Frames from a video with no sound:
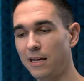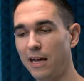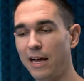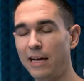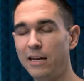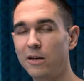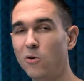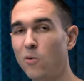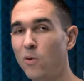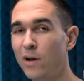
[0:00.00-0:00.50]
I
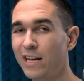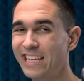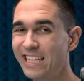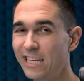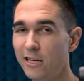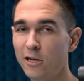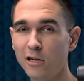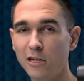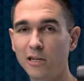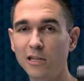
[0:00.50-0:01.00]
don't want to
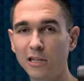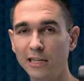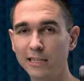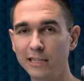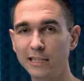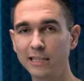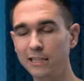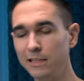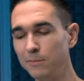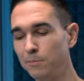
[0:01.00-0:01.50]
hear it
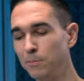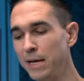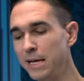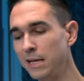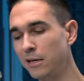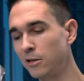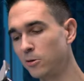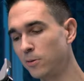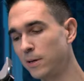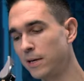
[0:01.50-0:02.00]
clicking and
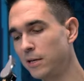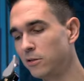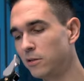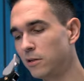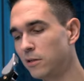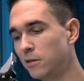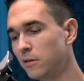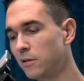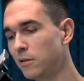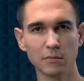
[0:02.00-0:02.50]
banging around.
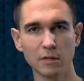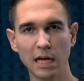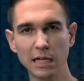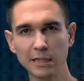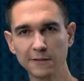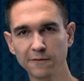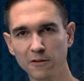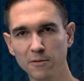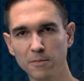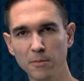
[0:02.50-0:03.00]

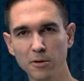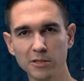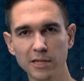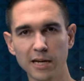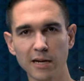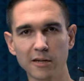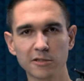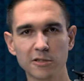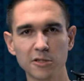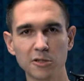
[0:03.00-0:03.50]
As for the Moza
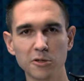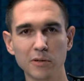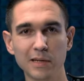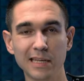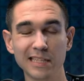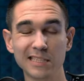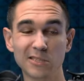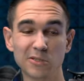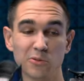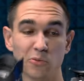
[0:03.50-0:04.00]
Air 2,
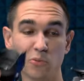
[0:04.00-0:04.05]
it's